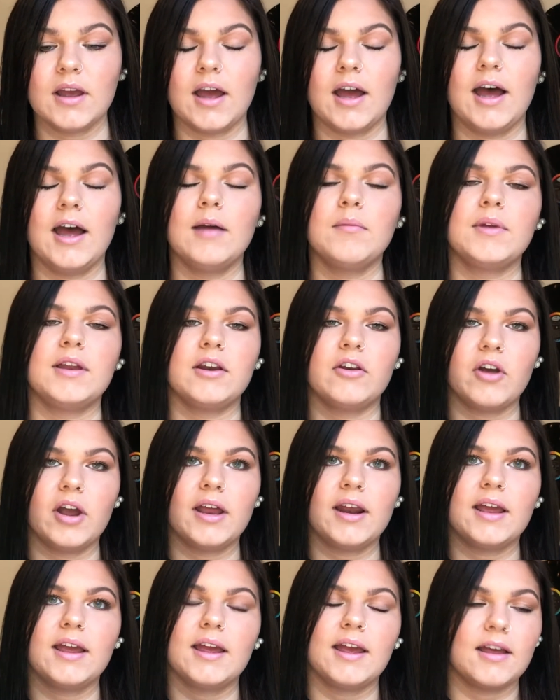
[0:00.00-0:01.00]
I mean,
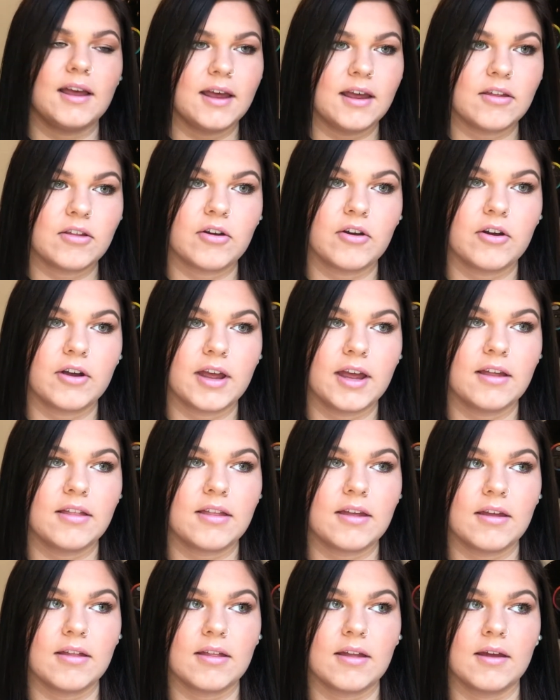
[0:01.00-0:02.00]
granted, it is hurricane
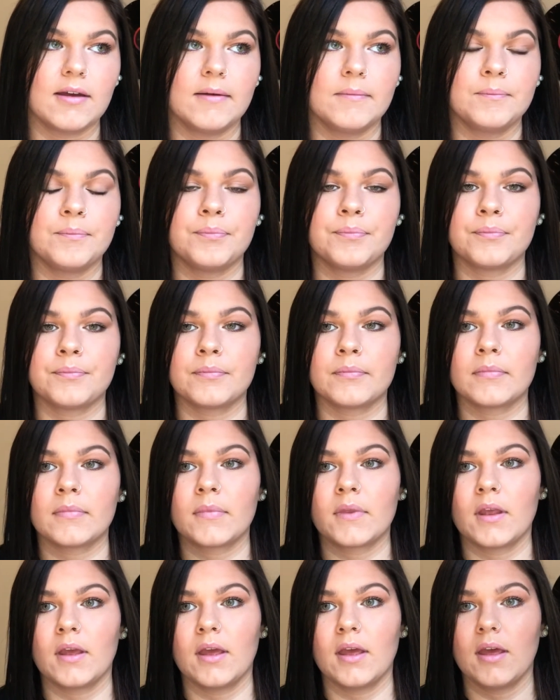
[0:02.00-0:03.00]
season.
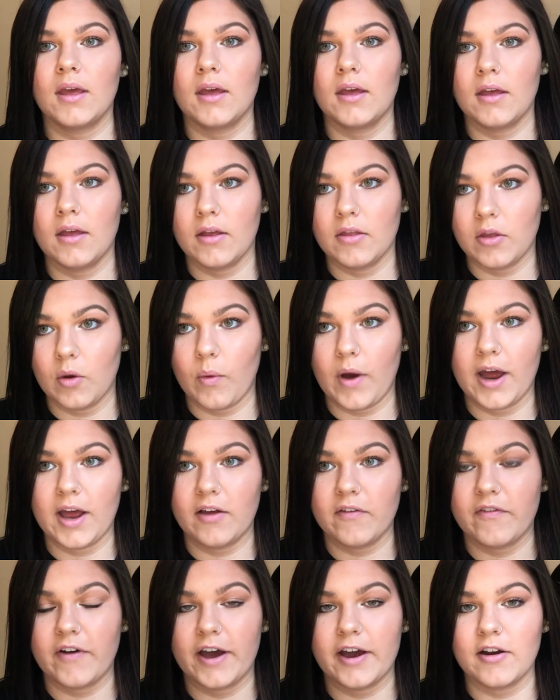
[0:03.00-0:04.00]
The
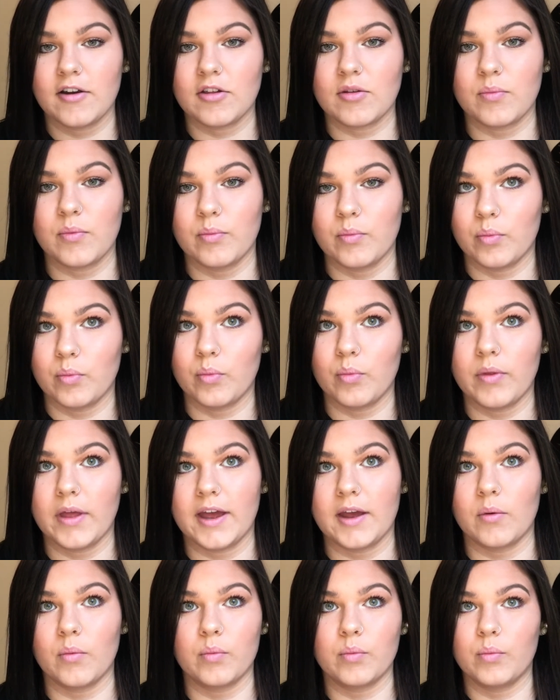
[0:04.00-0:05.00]
wildfires
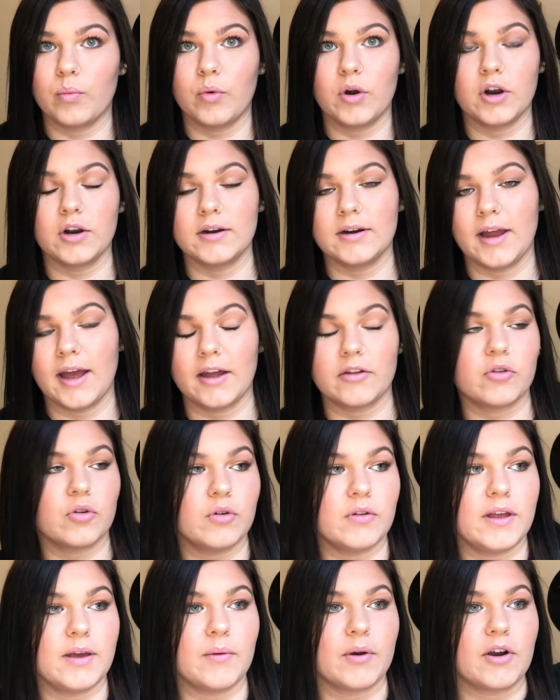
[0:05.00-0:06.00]
weren't natural;
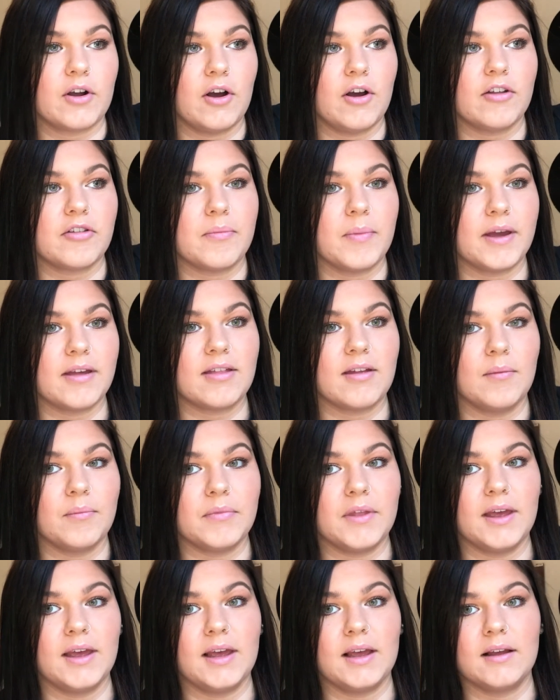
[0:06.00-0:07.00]
they were caused by
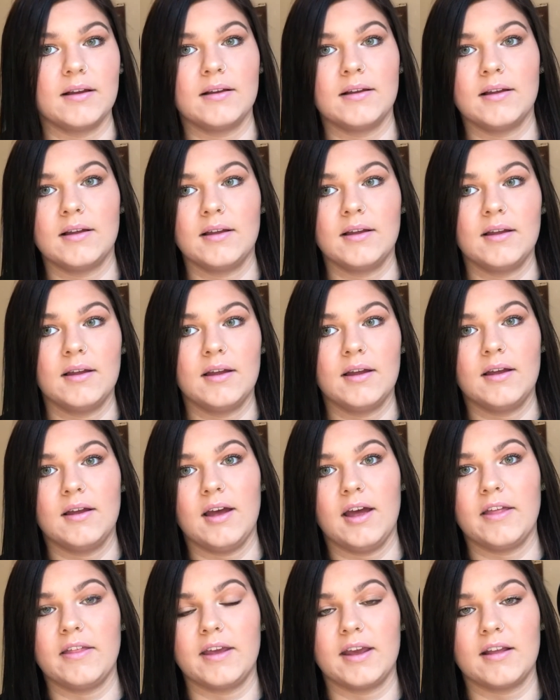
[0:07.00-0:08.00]
something.
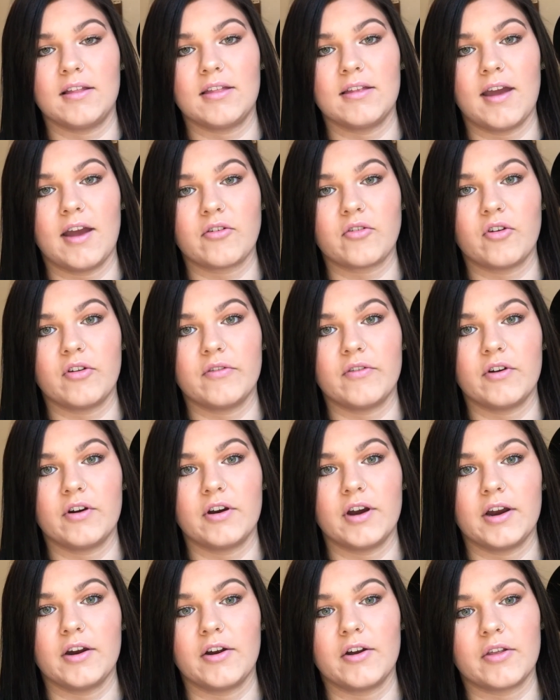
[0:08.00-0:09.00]
I think it's natural
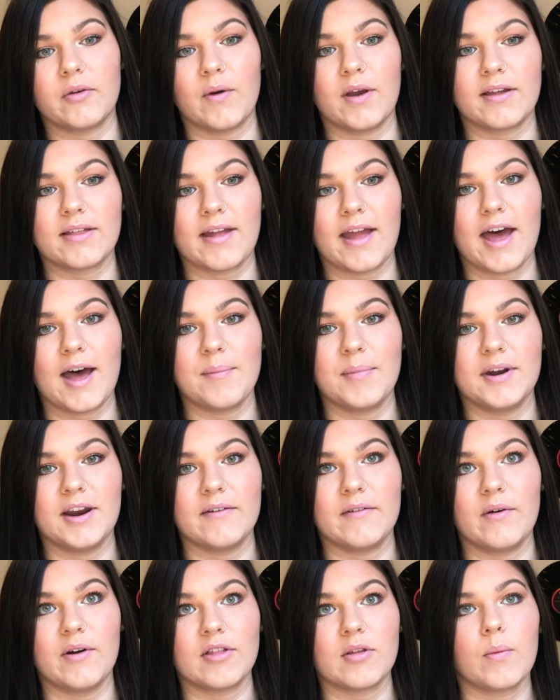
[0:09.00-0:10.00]
for earthquakes to happen
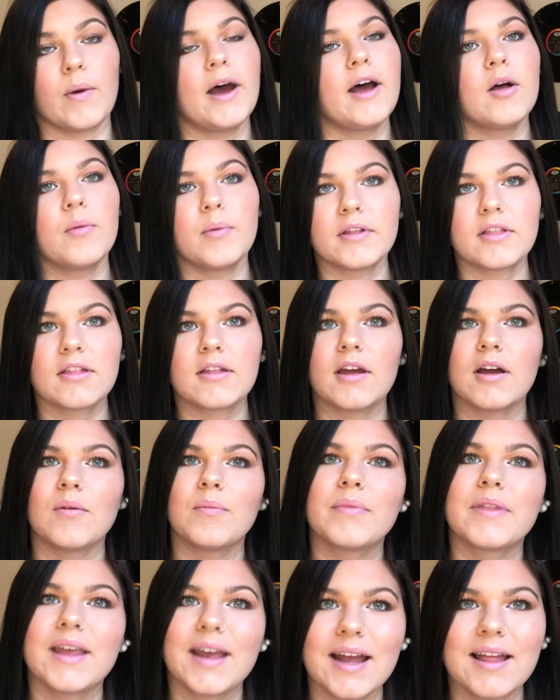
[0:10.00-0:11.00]
every once in a while, but still,
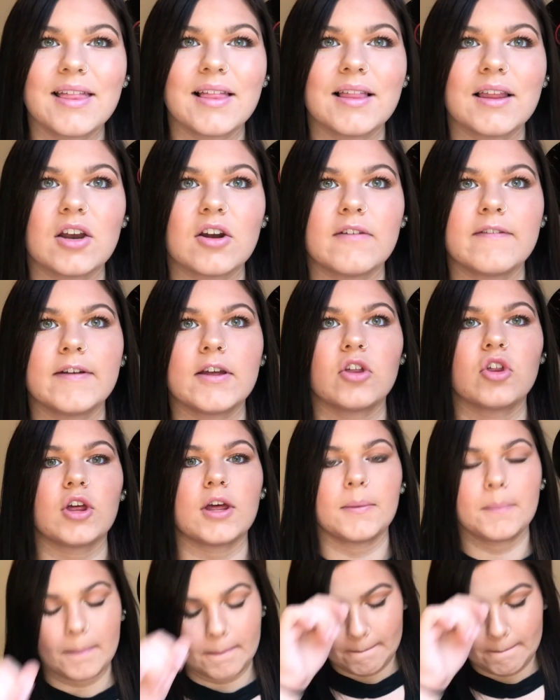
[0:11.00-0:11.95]
it's a little fishy.